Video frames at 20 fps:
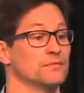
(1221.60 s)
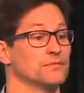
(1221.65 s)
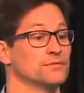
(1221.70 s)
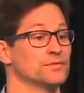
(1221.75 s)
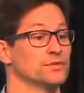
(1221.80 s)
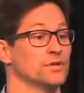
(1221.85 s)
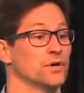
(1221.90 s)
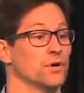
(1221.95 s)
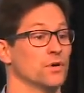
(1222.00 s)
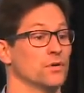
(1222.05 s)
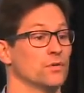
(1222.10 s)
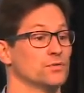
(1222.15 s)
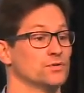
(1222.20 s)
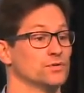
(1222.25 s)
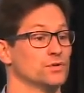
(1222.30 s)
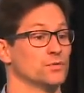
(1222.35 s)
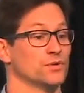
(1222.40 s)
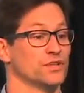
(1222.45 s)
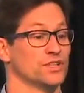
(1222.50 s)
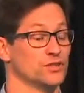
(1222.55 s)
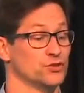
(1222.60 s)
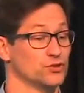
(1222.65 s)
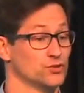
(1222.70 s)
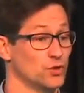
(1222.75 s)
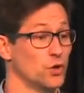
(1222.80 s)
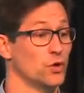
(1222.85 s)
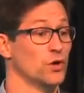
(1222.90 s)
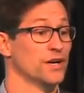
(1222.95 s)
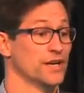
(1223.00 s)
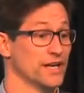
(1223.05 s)
So we can
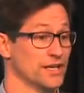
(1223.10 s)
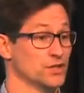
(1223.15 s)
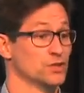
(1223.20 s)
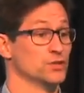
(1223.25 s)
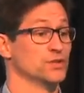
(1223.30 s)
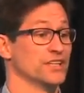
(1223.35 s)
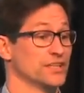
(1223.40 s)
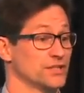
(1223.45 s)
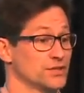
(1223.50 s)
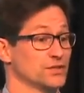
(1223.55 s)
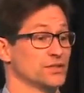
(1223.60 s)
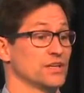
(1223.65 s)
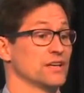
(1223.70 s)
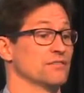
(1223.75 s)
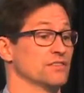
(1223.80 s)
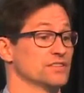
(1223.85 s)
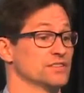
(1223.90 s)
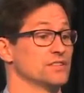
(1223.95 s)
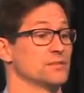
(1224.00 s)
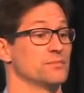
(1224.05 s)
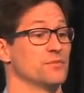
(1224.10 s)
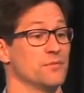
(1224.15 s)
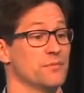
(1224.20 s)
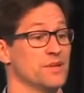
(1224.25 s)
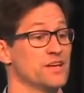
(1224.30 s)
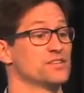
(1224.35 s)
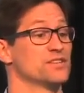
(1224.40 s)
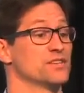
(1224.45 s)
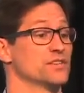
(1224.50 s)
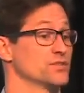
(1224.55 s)
store it, and you need to give us the
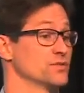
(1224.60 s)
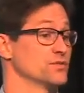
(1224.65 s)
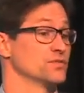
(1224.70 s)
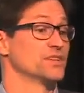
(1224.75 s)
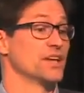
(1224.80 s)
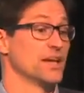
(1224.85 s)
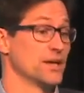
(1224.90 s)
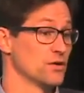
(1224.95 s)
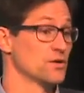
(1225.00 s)
permission to say,